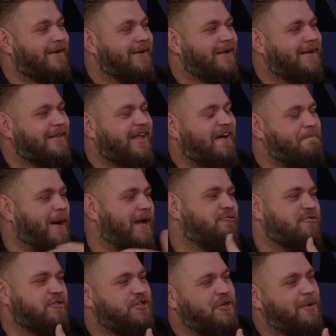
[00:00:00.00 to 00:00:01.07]
they have
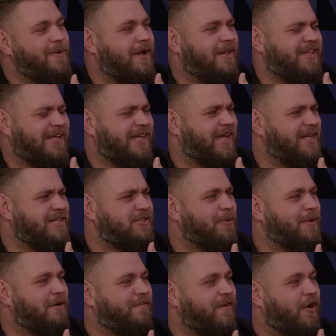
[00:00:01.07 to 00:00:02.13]
Patrick Stewart, I think it is,
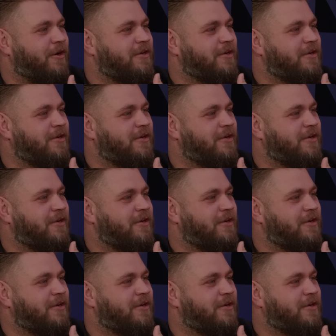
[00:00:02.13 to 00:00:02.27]
doing the